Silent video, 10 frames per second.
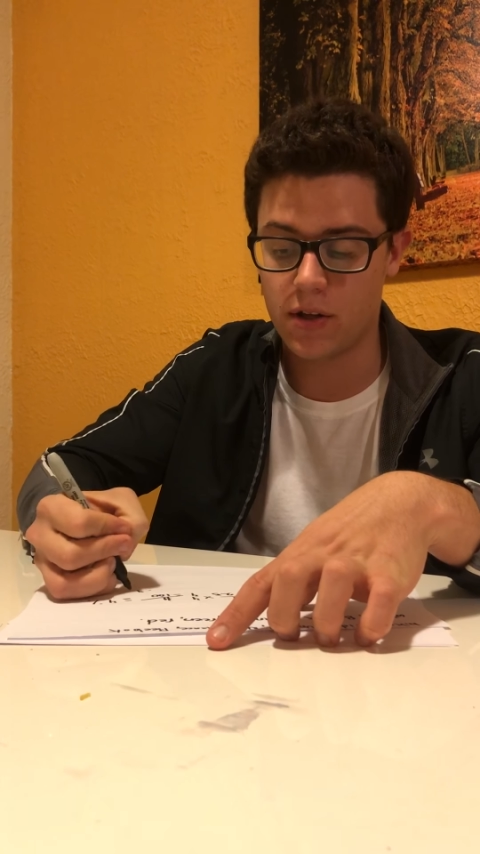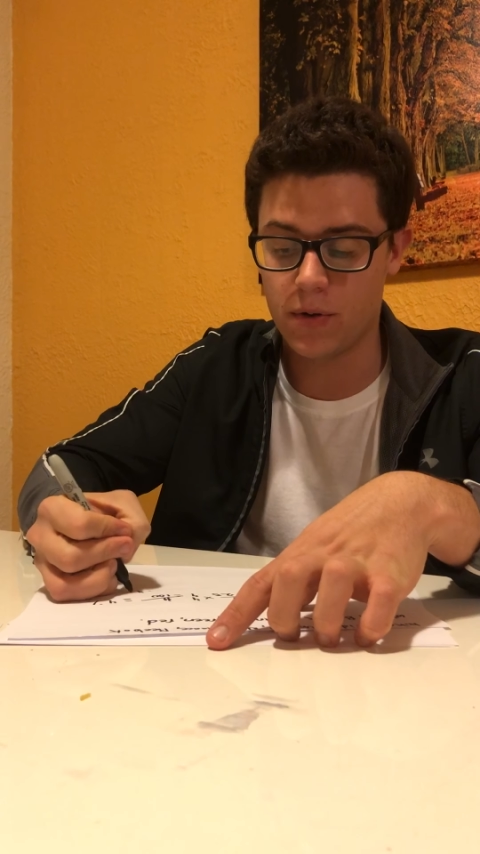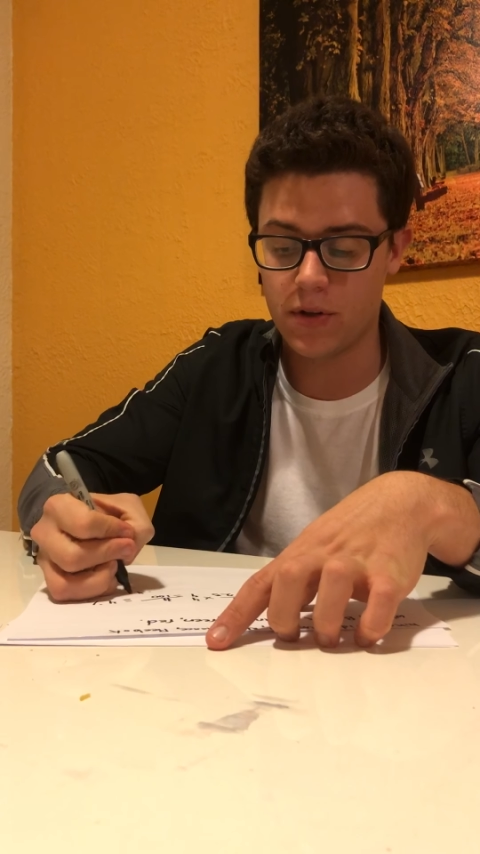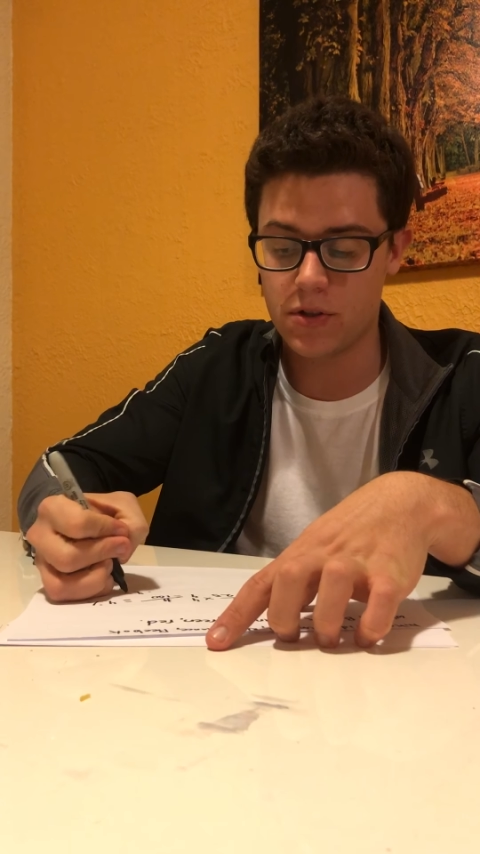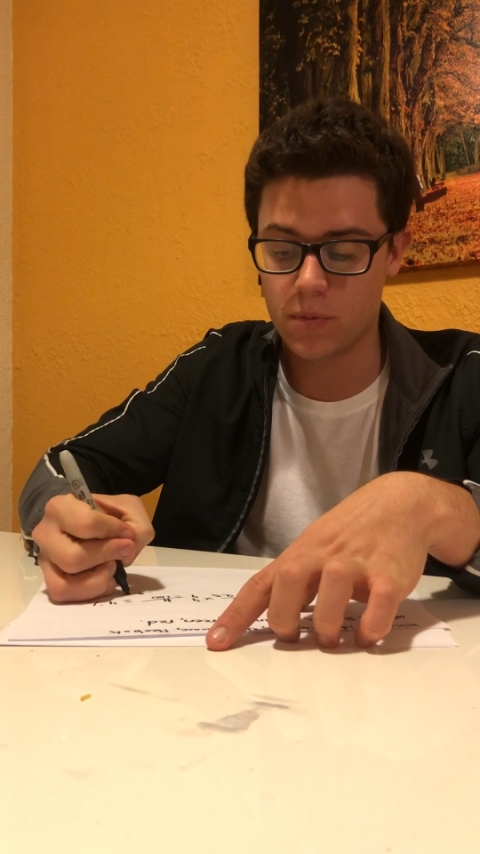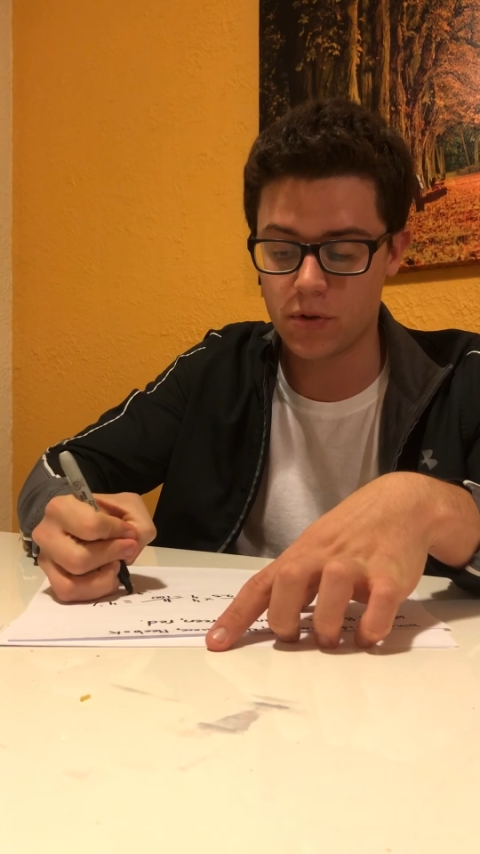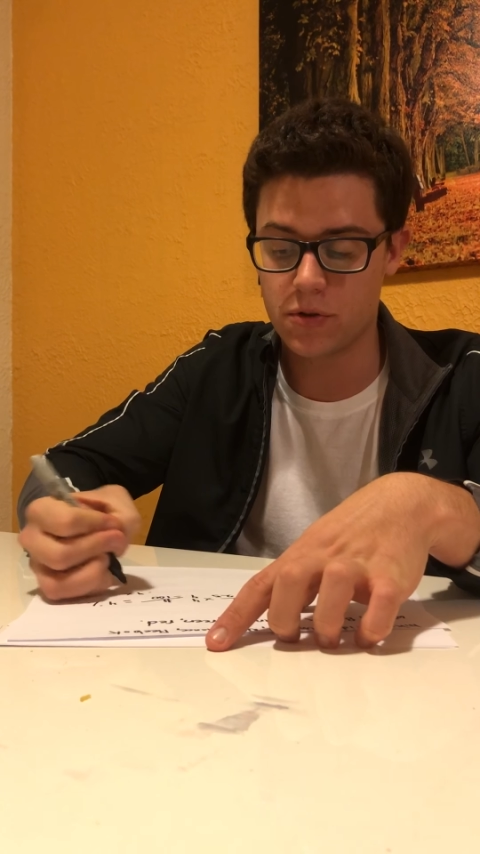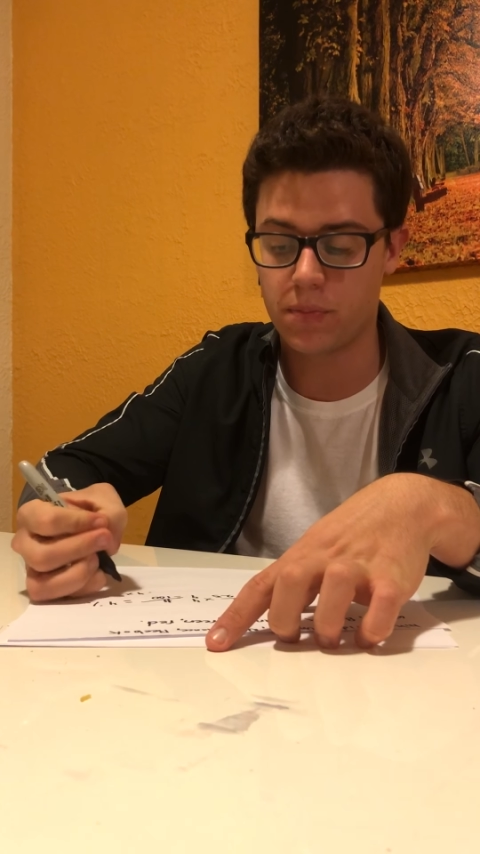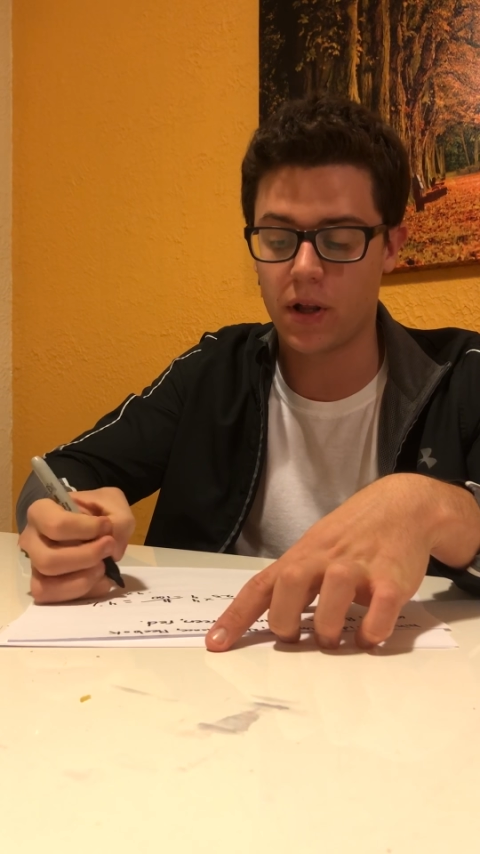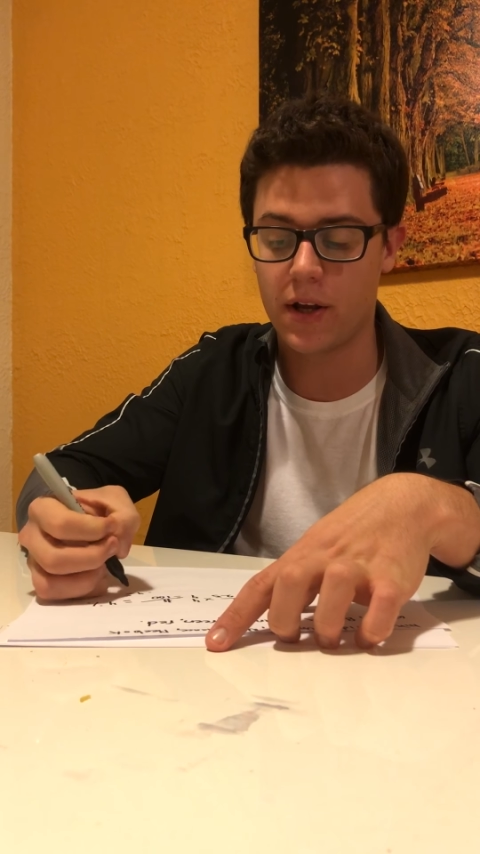you need to
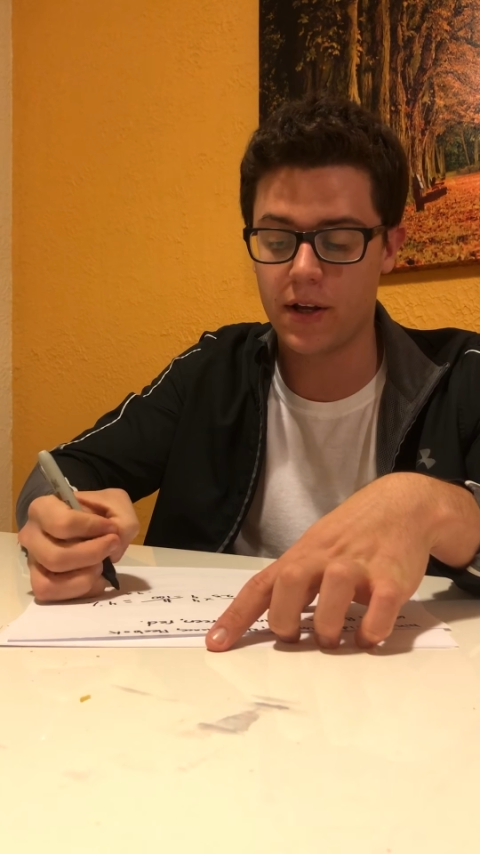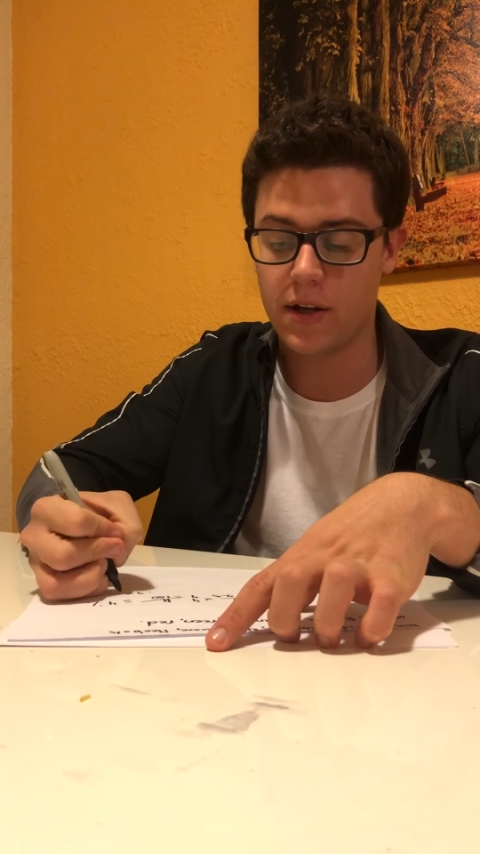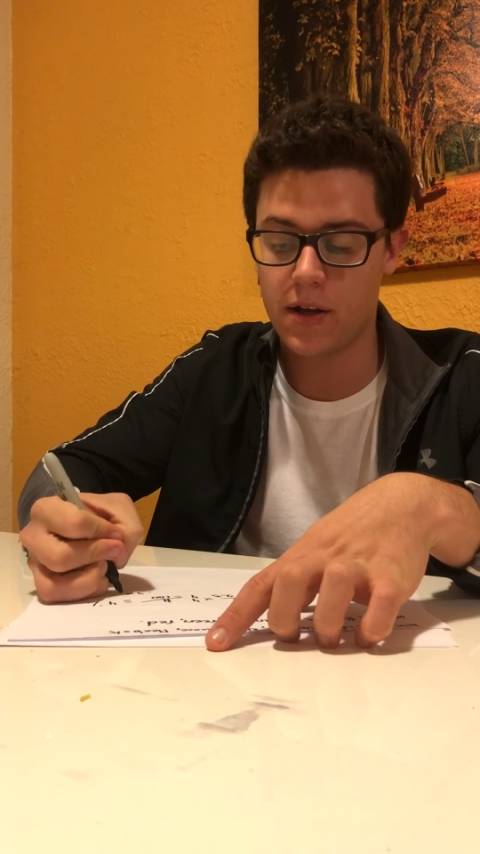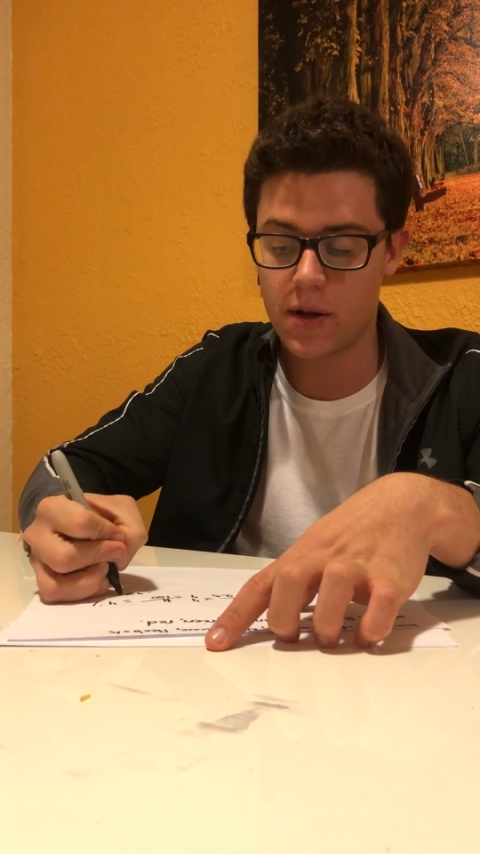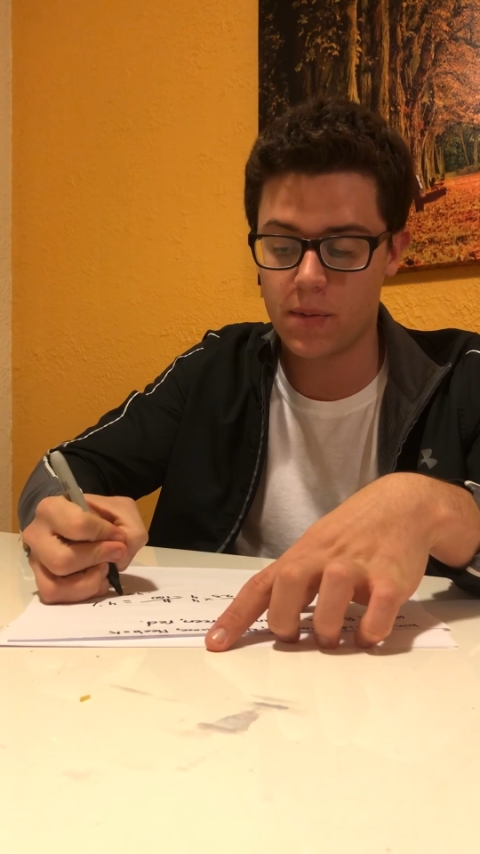multiply it